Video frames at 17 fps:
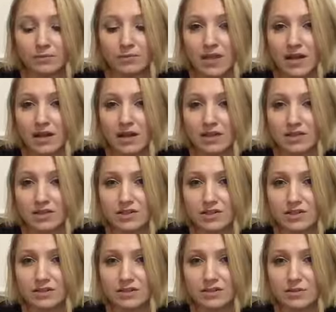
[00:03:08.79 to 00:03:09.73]

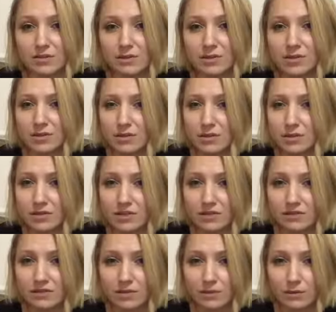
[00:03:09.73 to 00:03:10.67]
challenges in order to
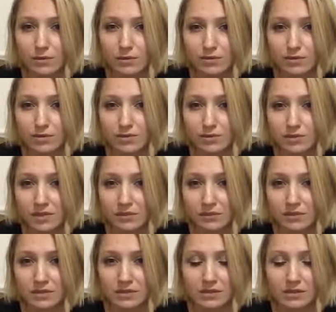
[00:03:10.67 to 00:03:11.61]
achieve their goals and
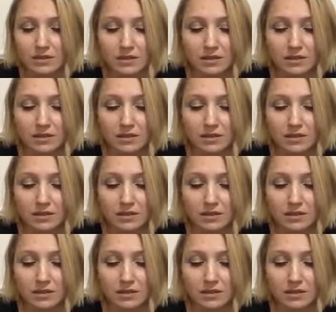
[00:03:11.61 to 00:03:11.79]
dreams.